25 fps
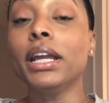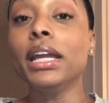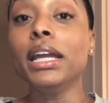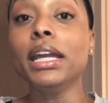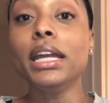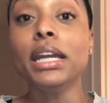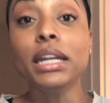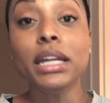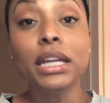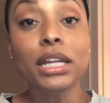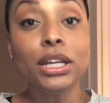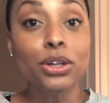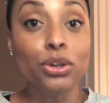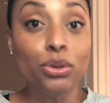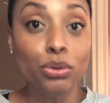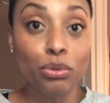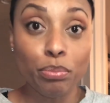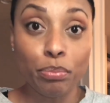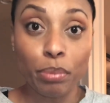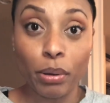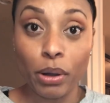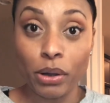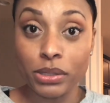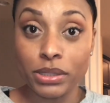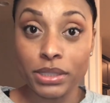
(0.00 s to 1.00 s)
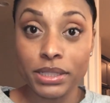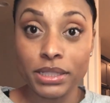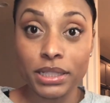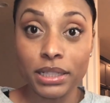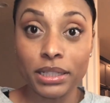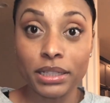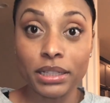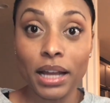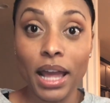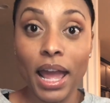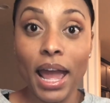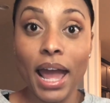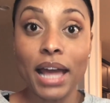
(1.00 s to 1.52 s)
any new
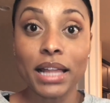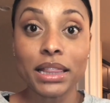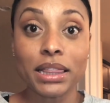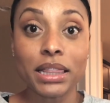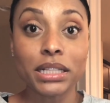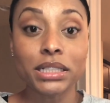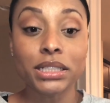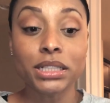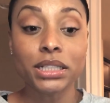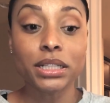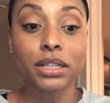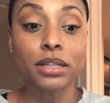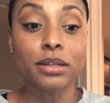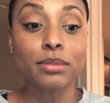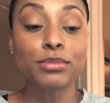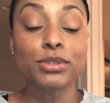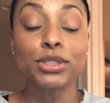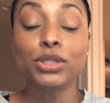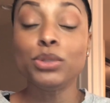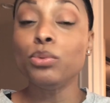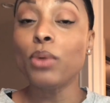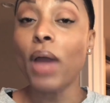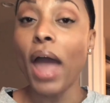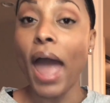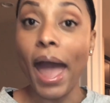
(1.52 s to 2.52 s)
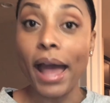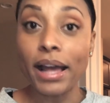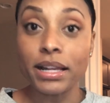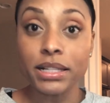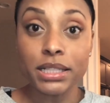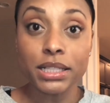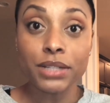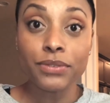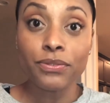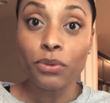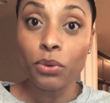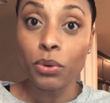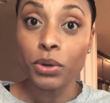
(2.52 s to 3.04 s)
person at the gym to
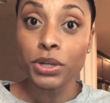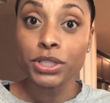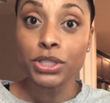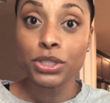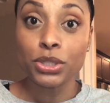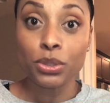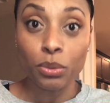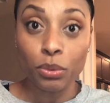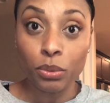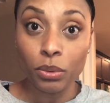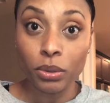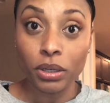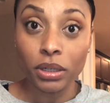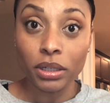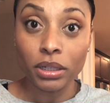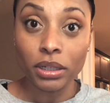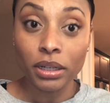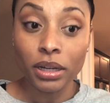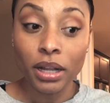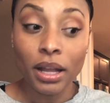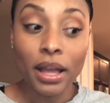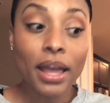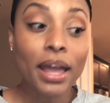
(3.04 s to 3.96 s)
ask for a tour